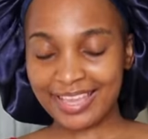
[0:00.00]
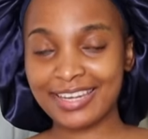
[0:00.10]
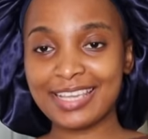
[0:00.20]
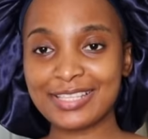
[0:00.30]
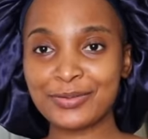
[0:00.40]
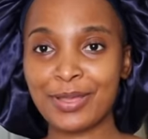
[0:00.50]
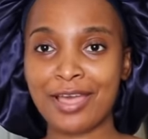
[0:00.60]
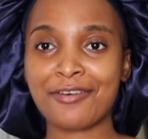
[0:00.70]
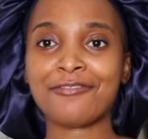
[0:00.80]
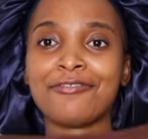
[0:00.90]
next, you
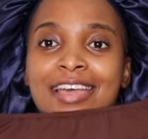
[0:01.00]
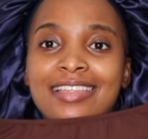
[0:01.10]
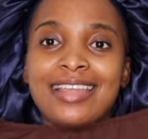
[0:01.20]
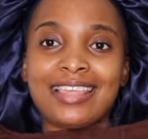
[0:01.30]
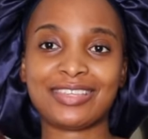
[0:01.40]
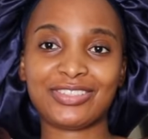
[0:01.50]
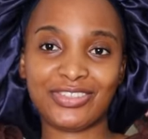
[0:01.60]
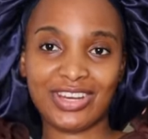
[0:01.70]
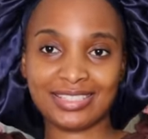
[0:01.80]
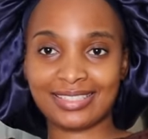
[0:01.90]
have another
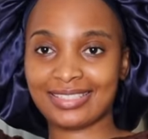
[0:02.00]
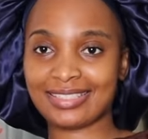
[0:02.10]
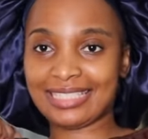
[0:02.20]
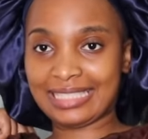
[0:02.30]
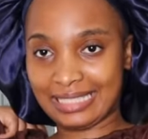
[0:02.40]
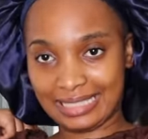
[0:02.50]
dress,